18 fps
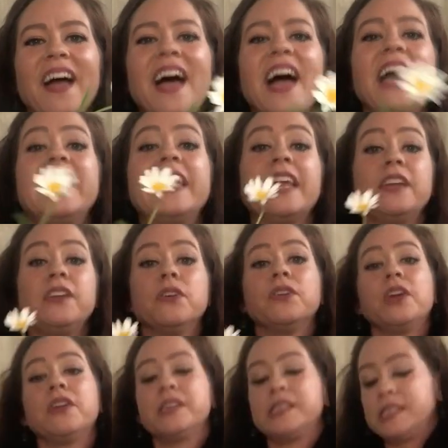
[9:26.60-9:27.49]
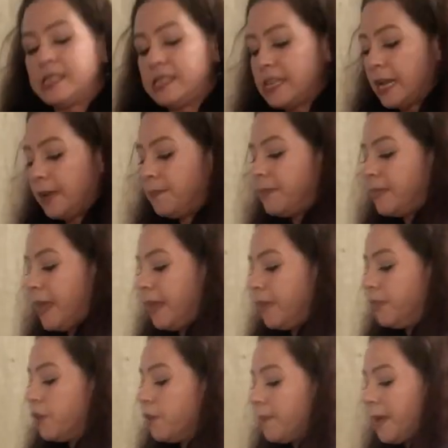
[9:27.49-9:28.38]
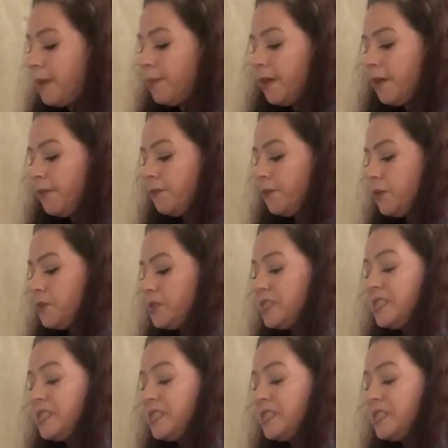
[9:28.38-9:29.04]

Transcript: Again, you'll notice the same thing. There may be a few